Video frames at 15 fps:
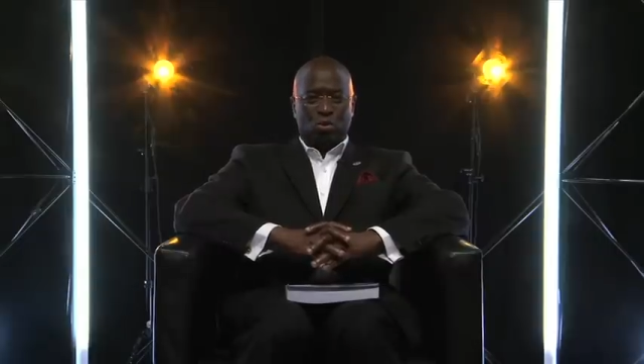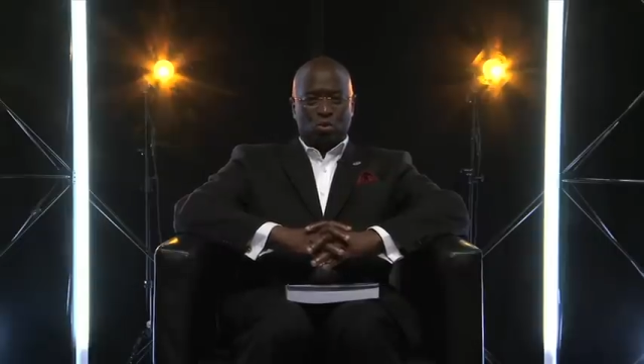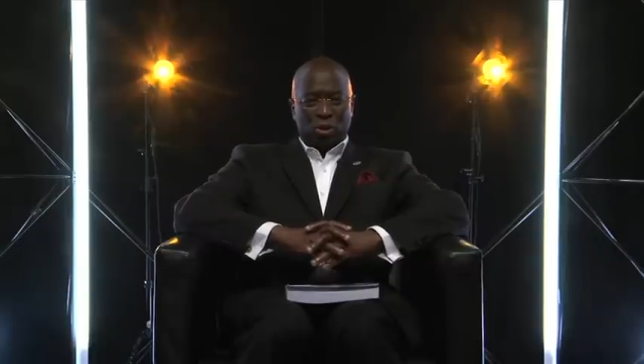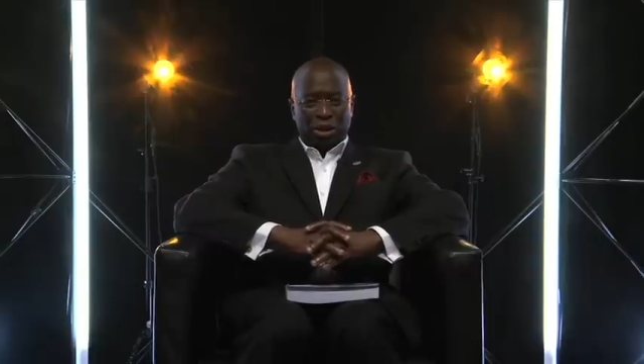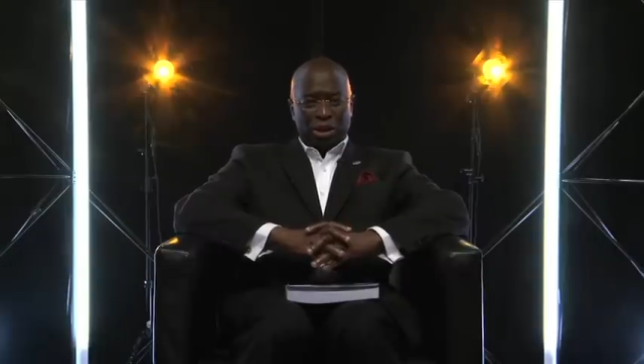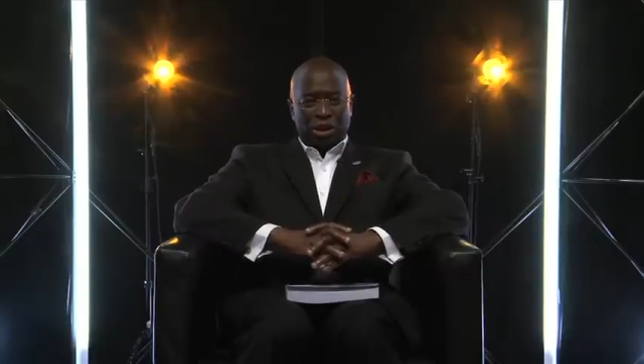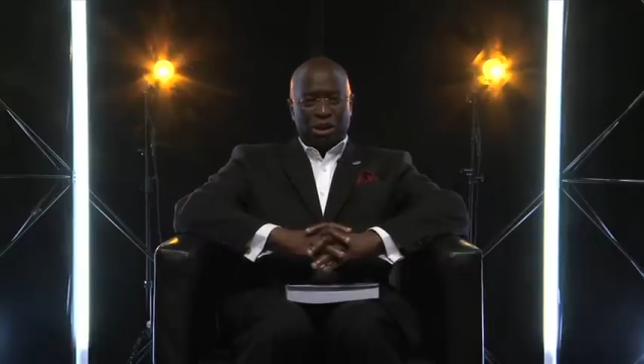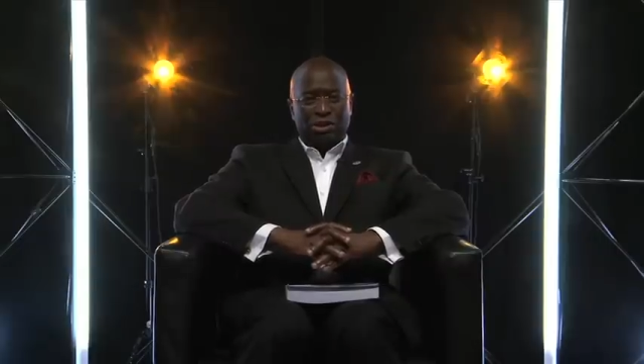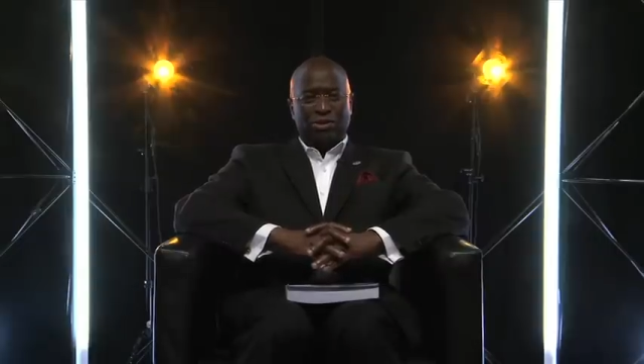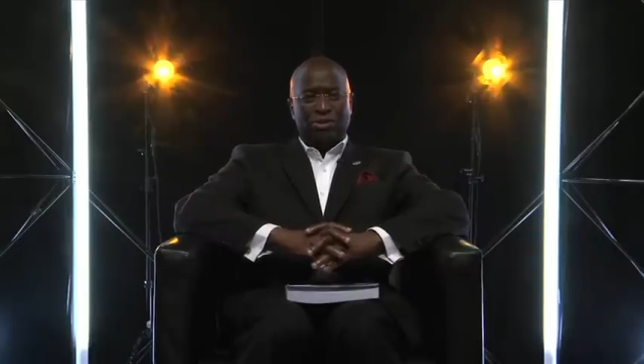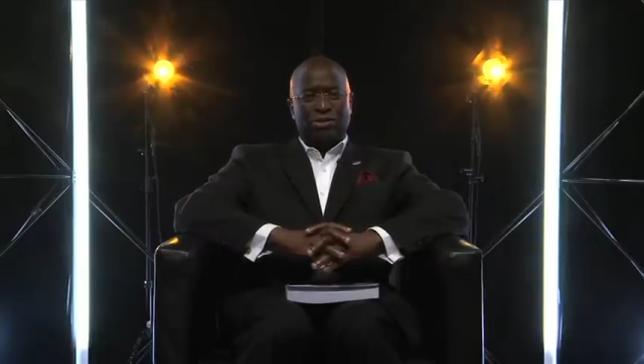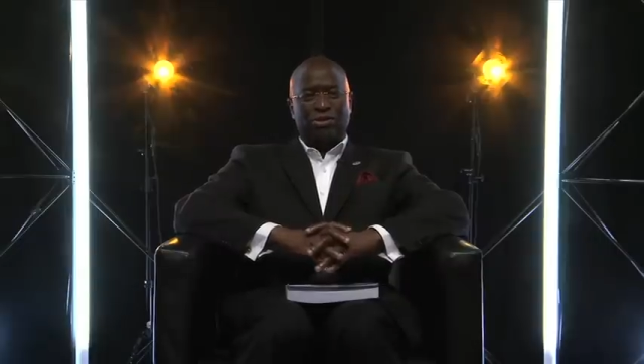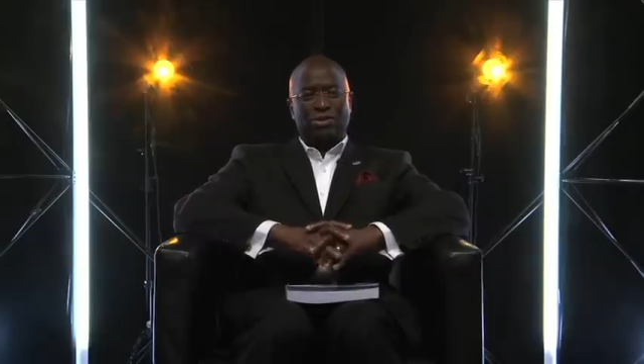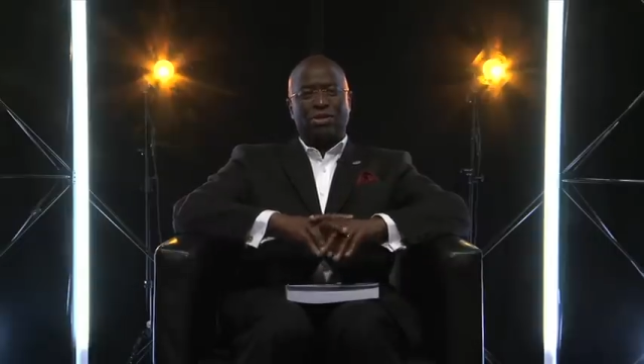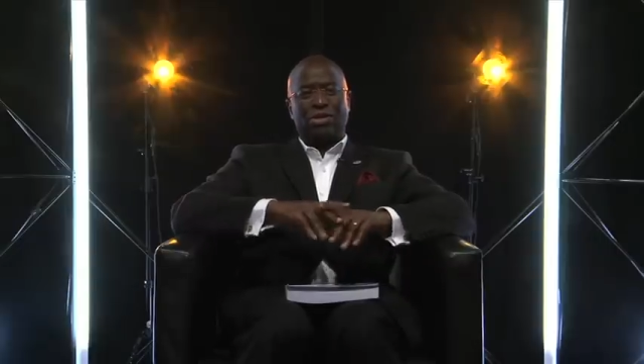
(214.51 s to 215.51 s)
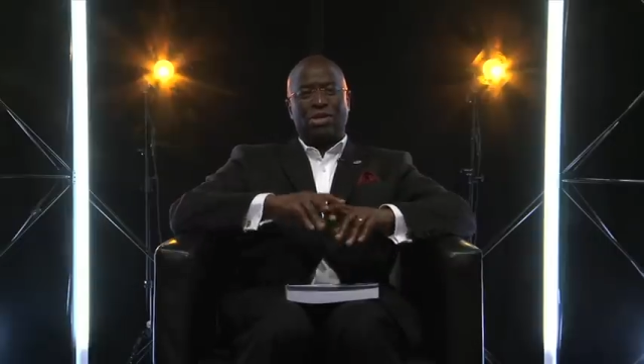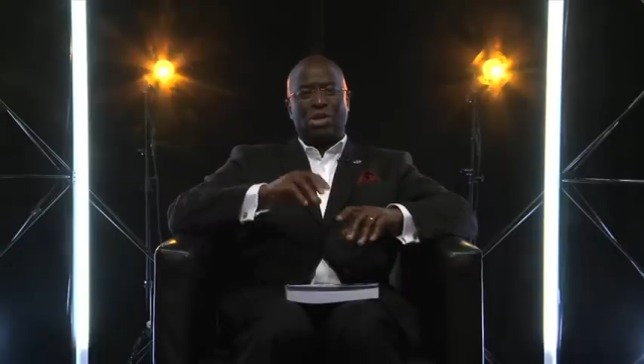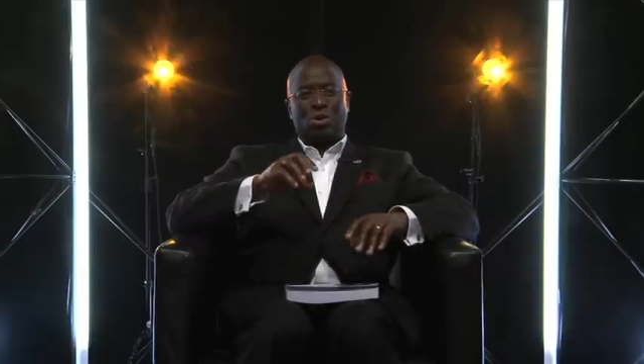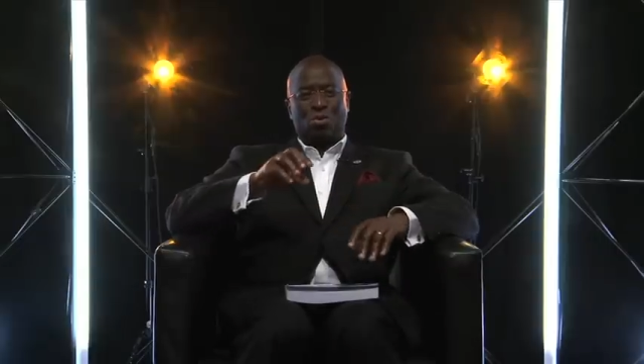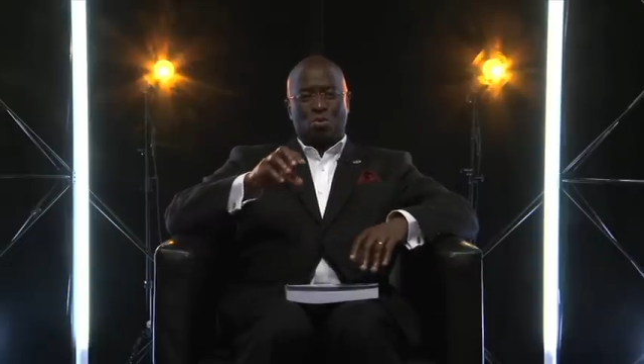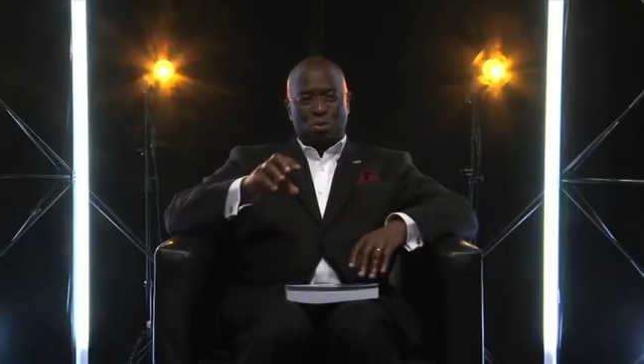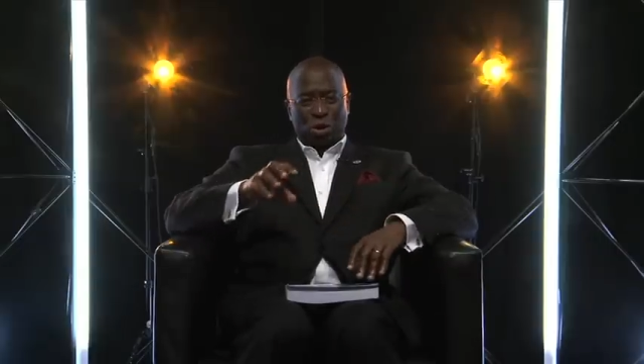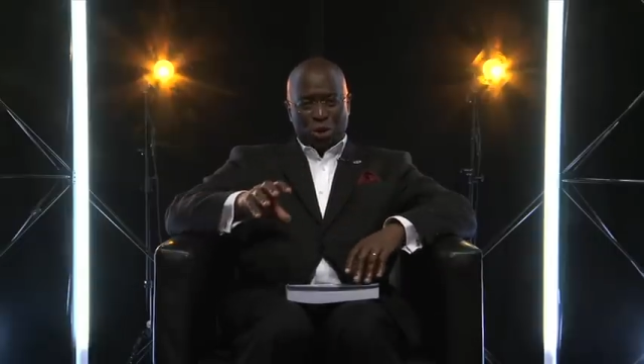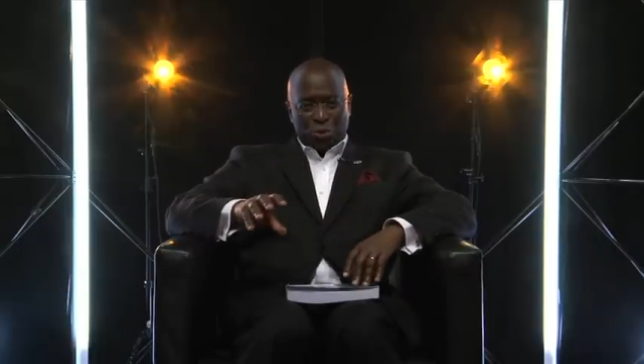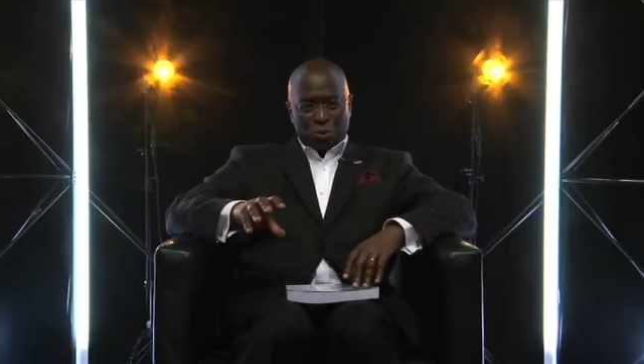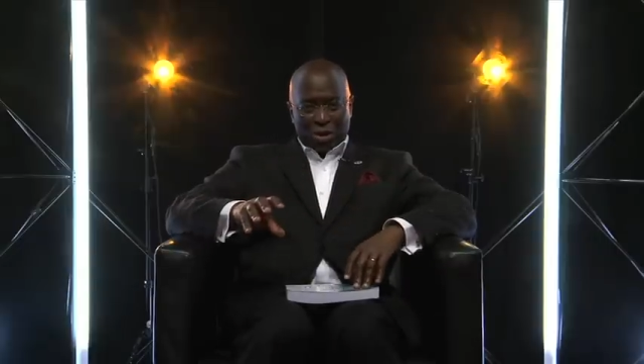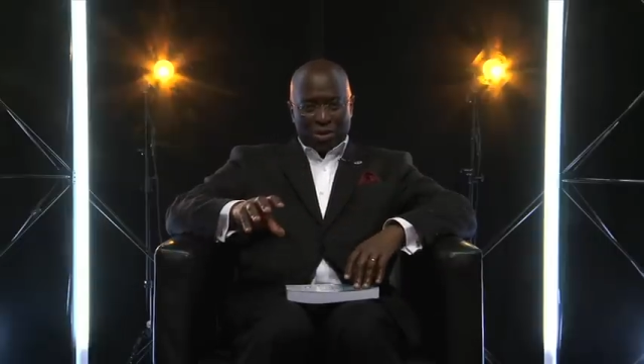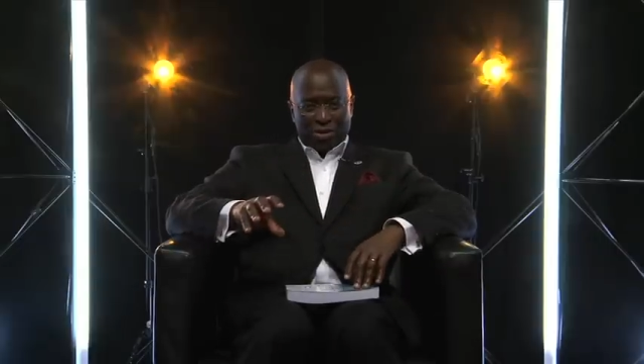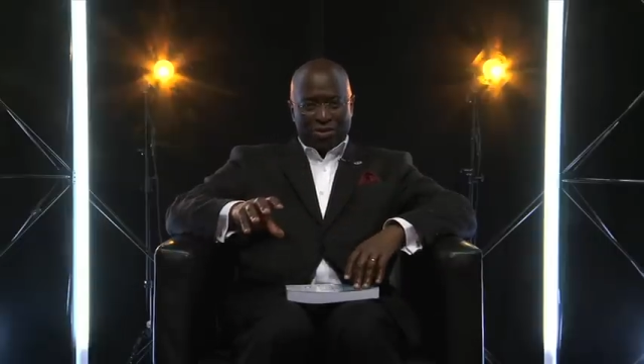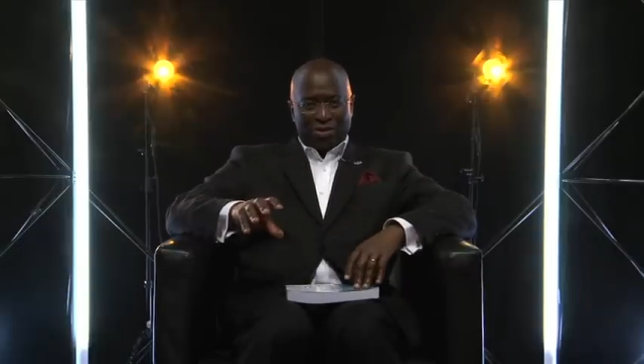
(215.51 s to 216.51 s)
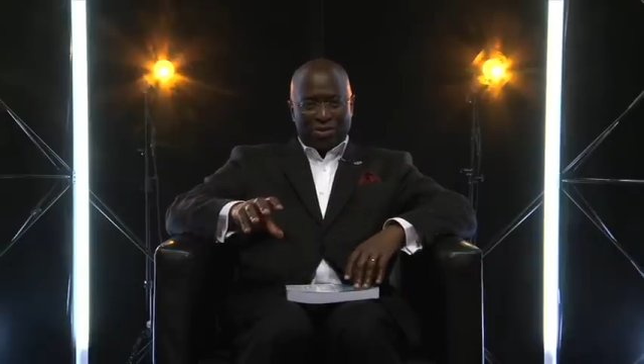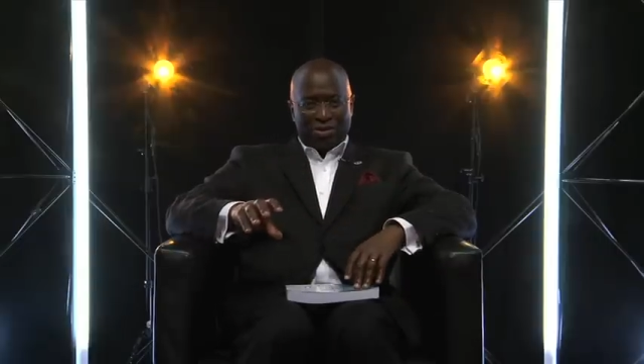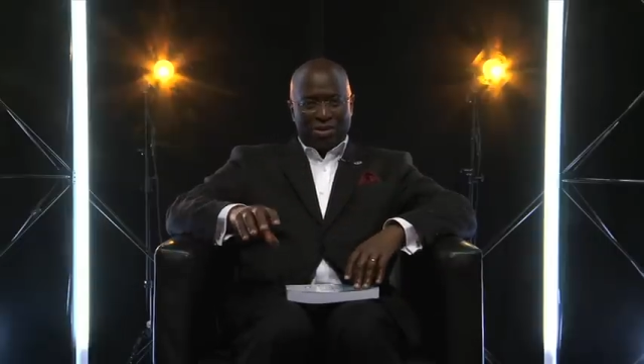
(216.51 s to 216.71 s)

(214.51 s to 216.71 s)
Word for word: which is, which was,